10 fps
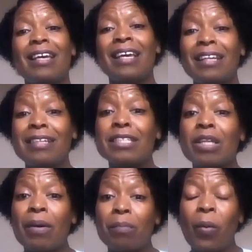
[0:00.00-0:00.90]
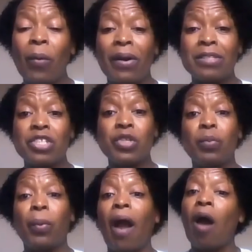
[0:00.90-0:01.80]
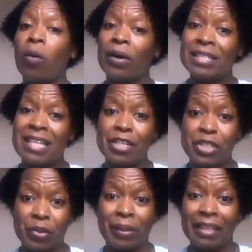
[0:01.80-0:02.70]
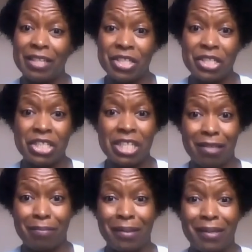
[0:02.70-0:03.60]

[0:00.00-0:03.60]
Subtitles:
it is so important to prioritize your relationship.